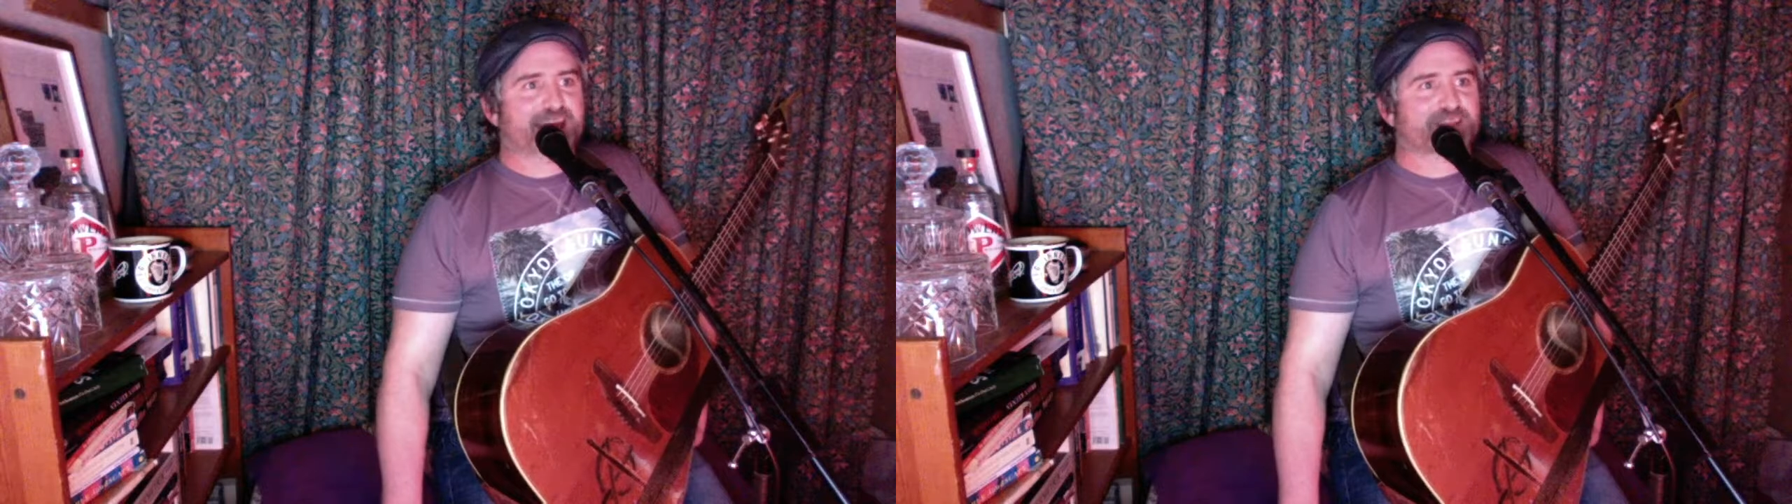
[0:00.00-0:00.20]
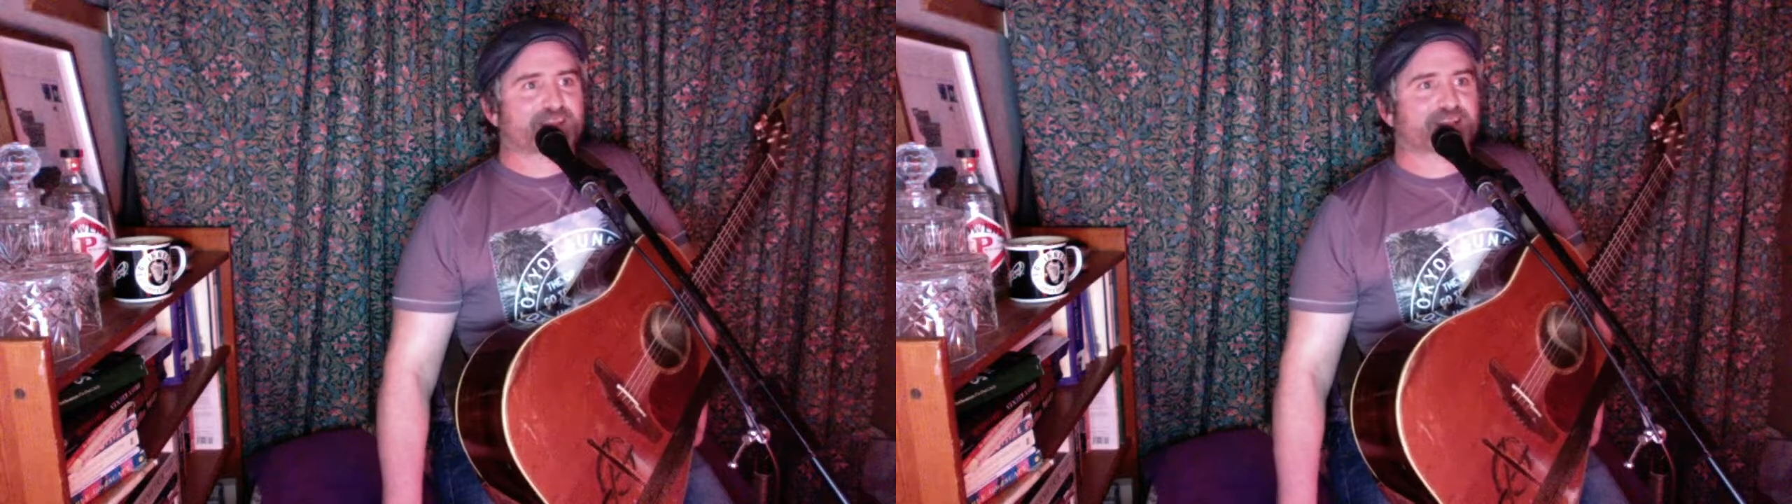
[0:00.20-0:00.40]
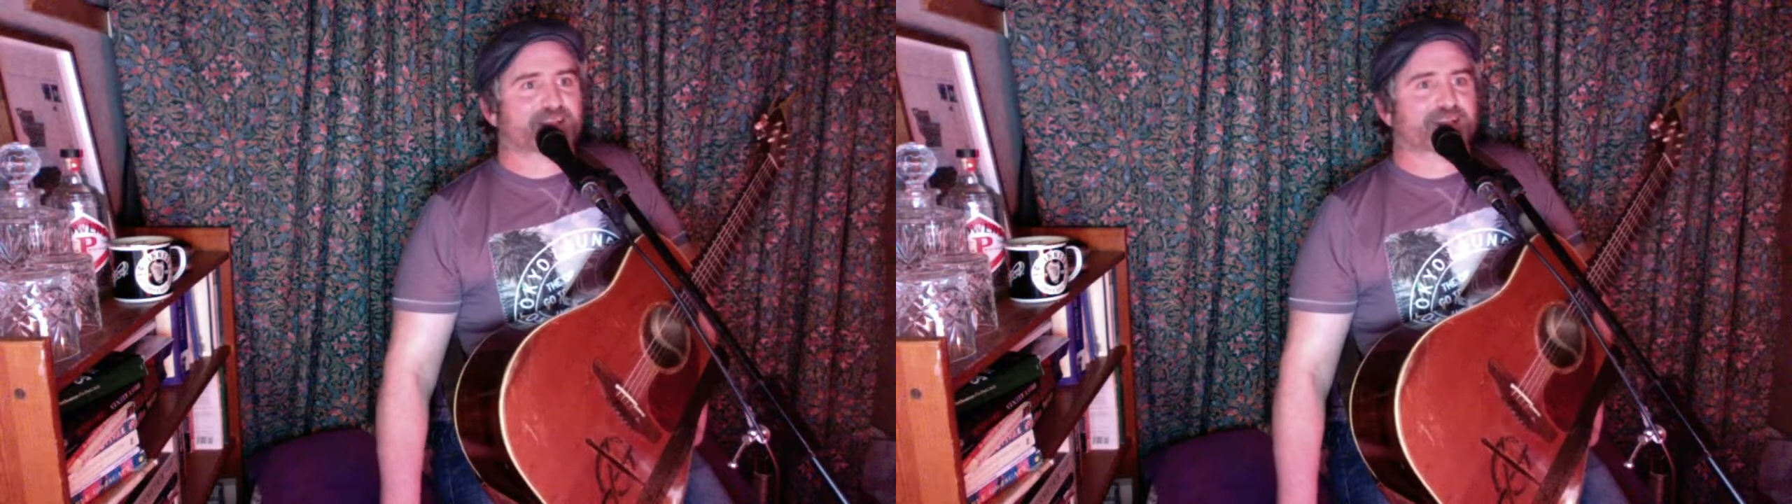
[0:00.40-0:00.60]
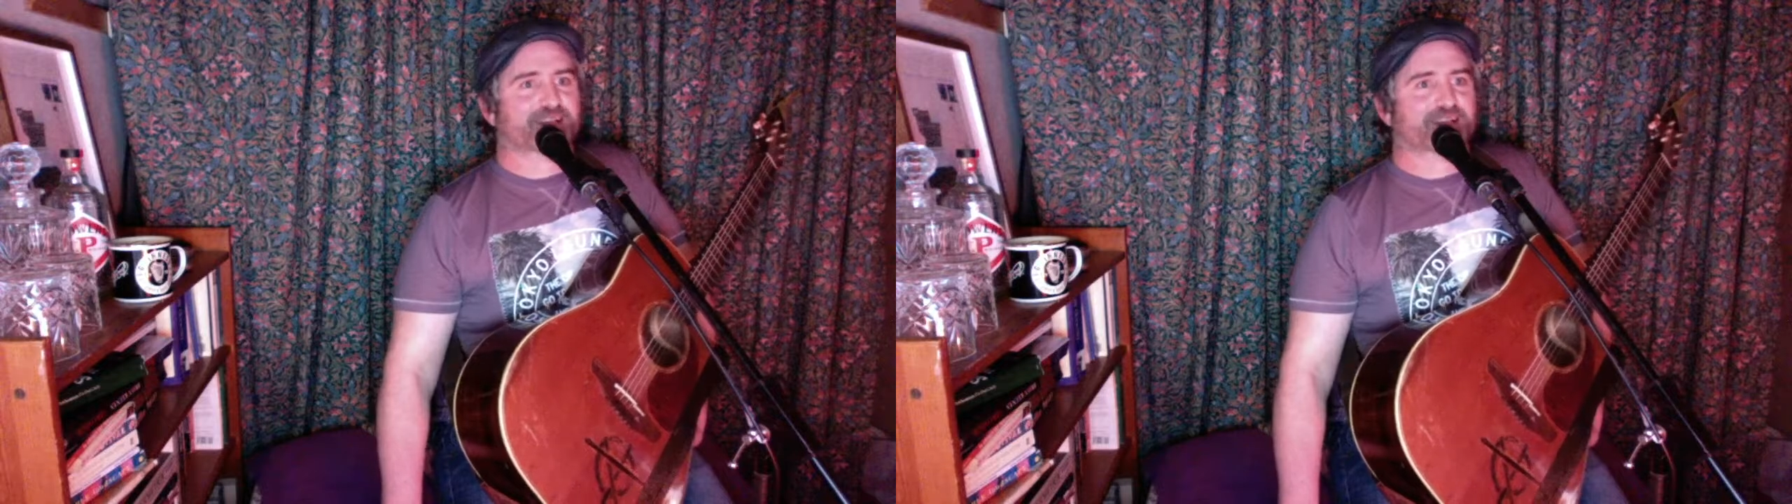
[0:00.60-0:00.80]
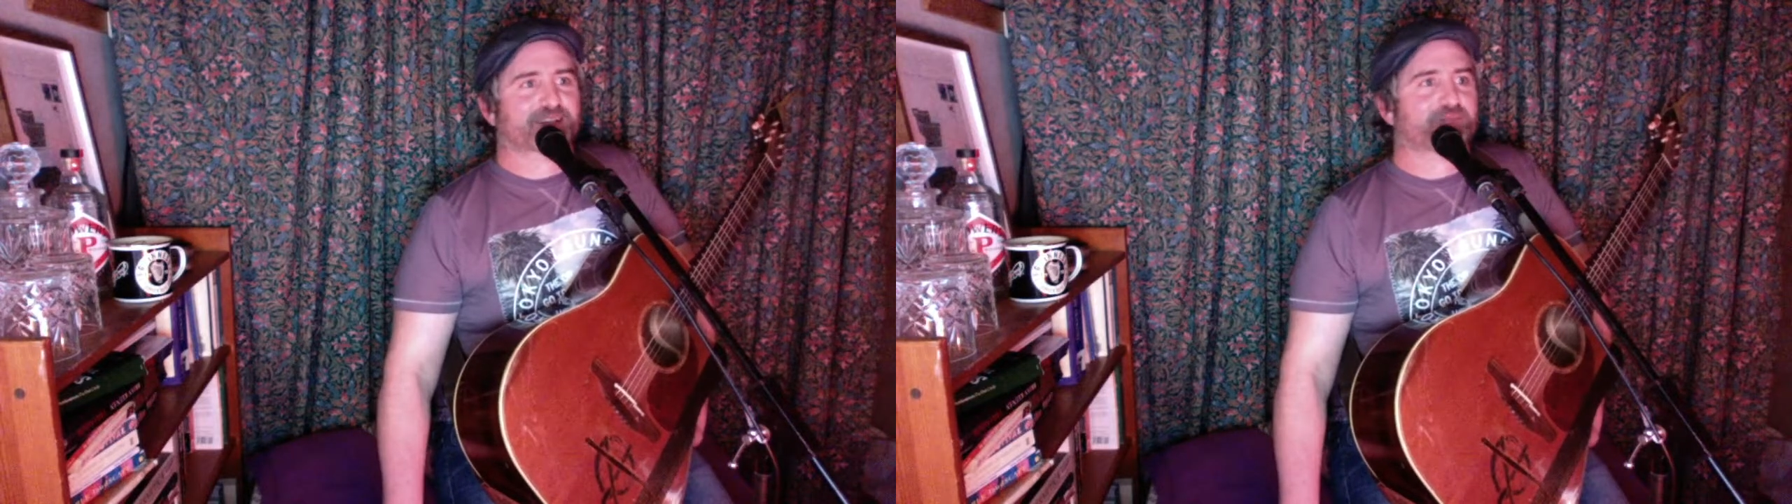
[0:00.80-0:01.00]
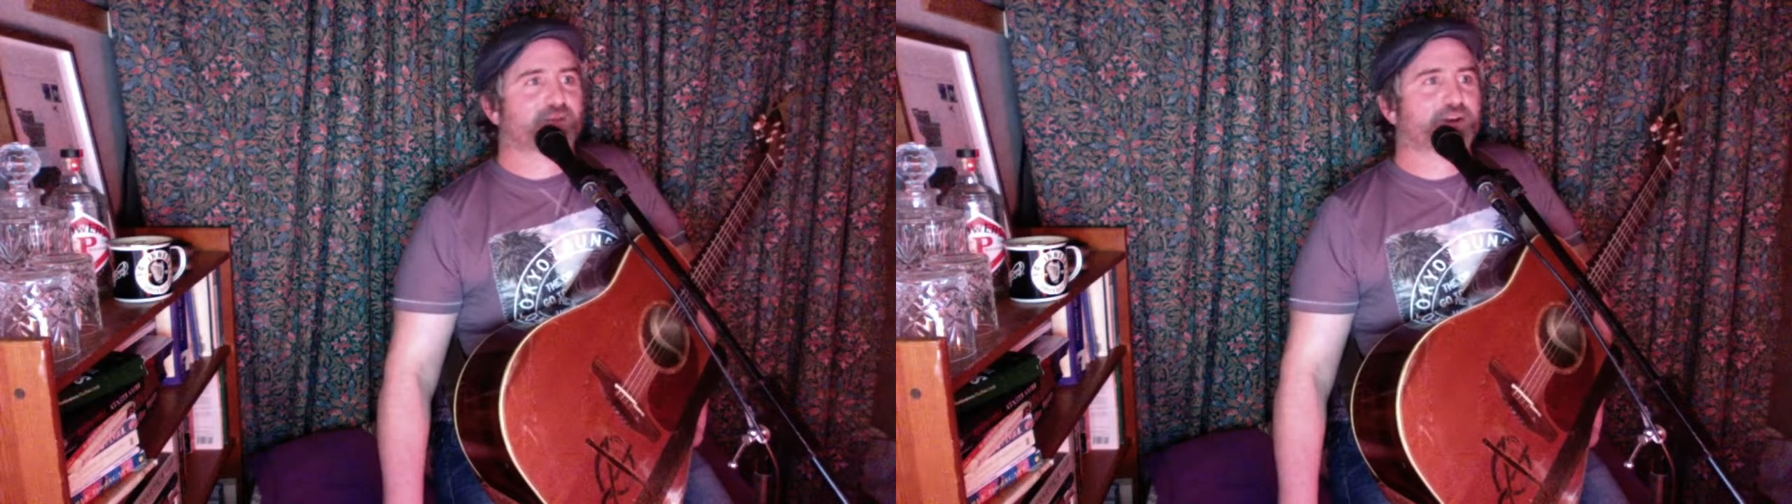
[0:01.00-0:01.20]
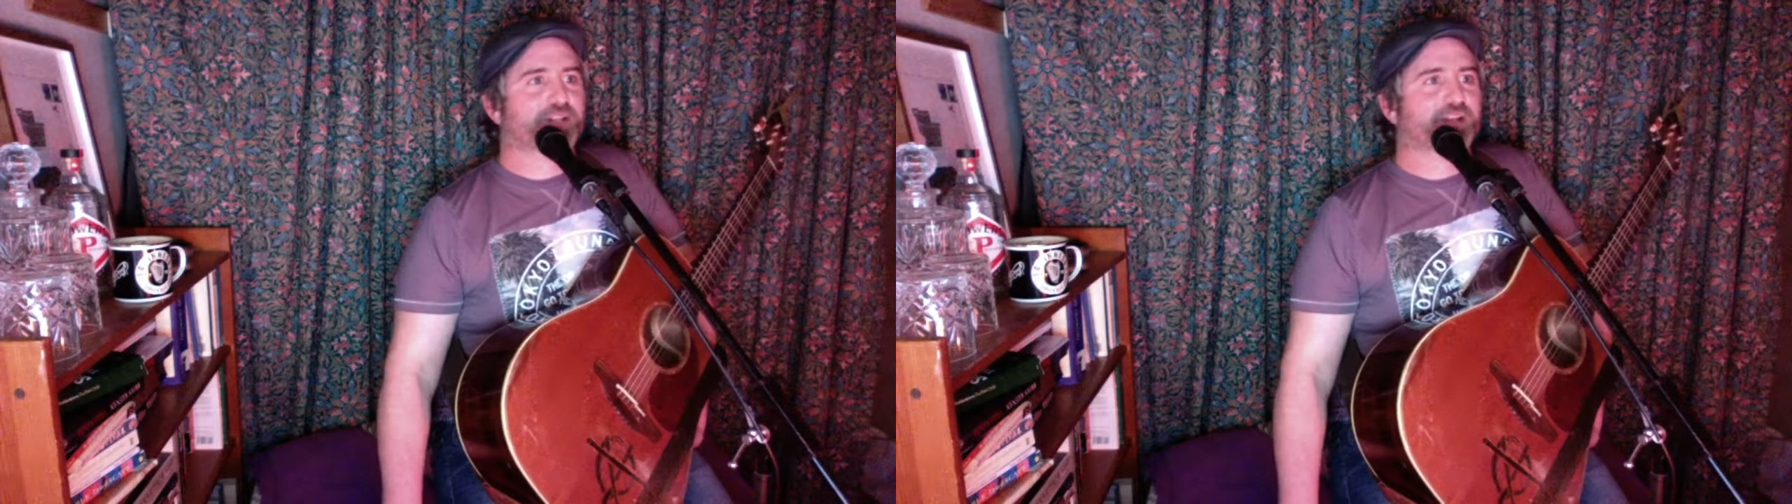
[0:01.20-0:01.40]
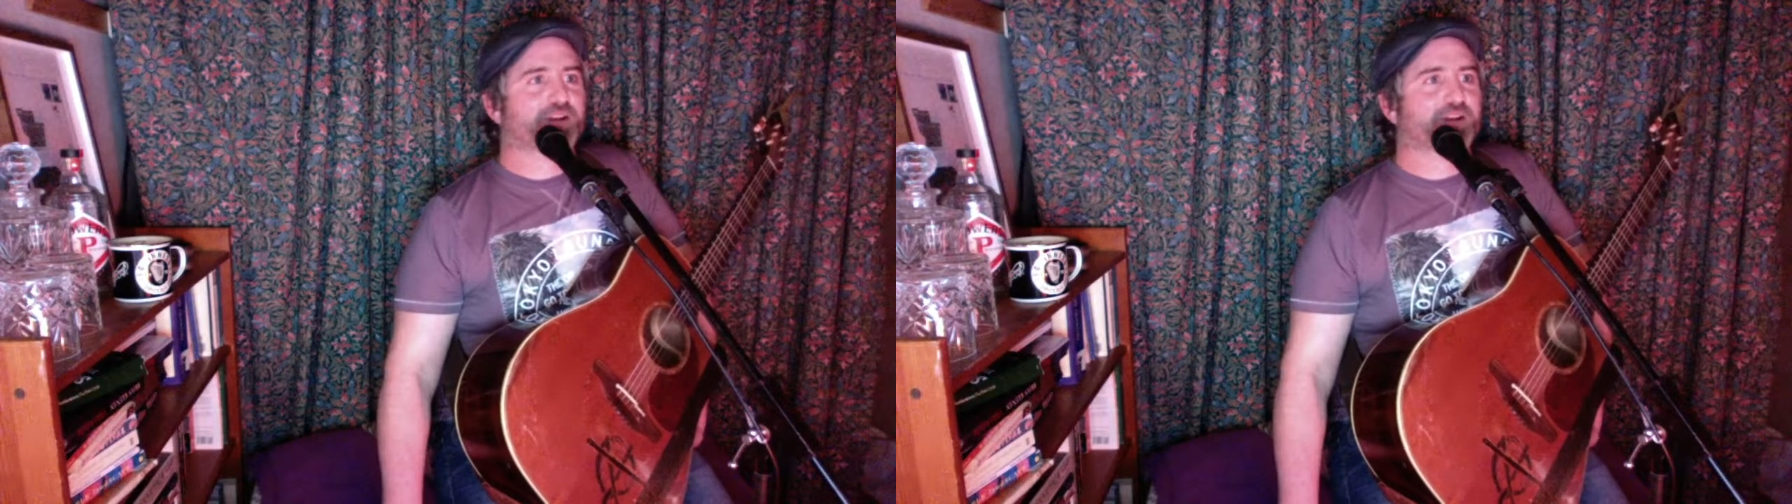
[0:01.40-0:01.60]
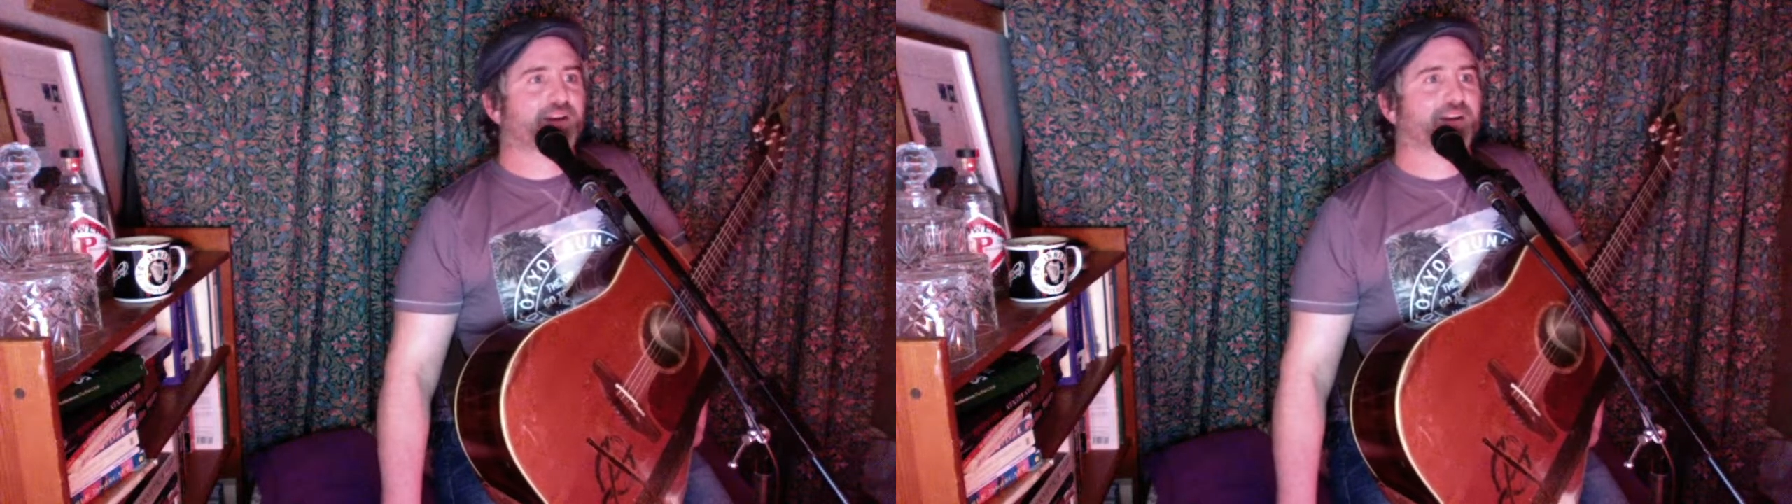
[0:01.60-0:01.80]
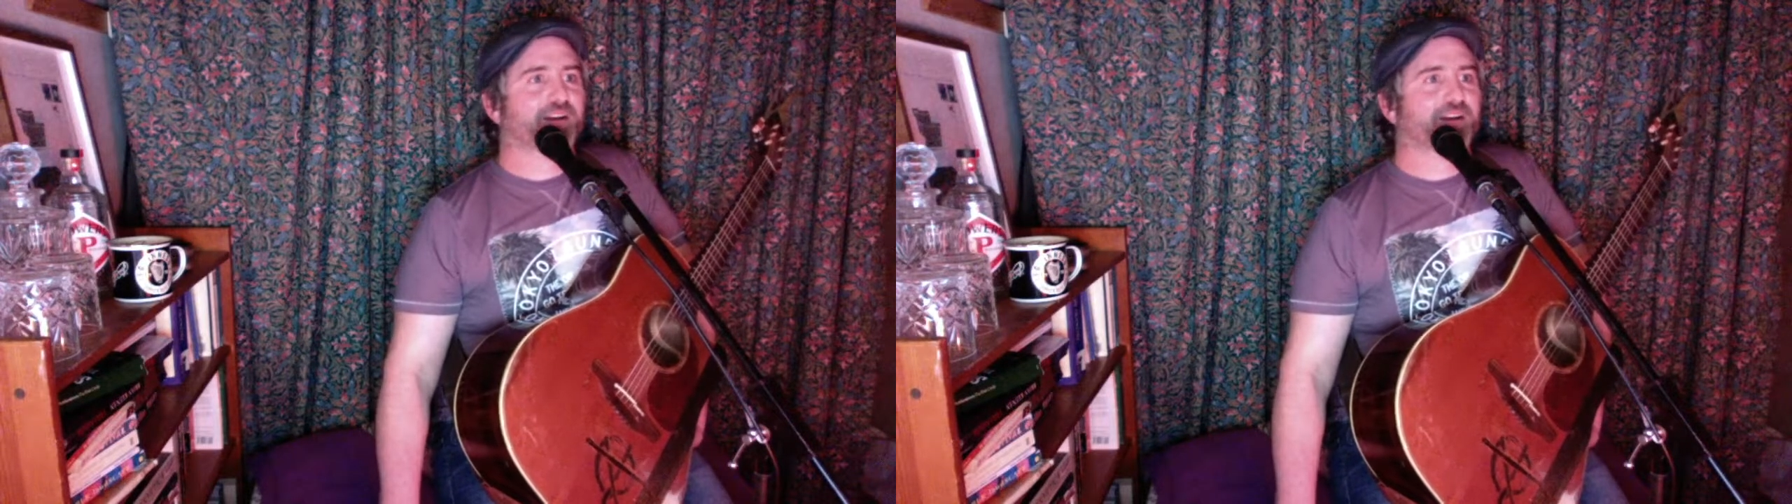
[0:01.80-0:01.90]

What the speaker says: is pointing out here.